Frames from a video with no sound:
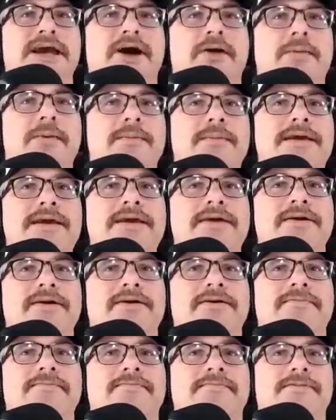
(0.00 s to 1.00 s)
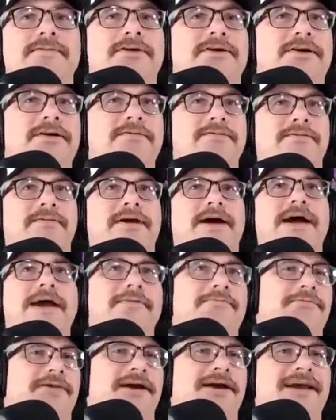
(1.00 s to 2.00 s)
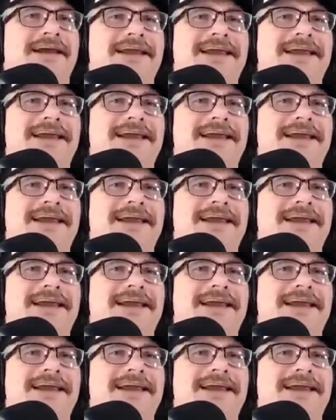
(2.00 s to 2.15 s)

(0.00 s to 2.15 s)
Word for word: he helping me? There, I,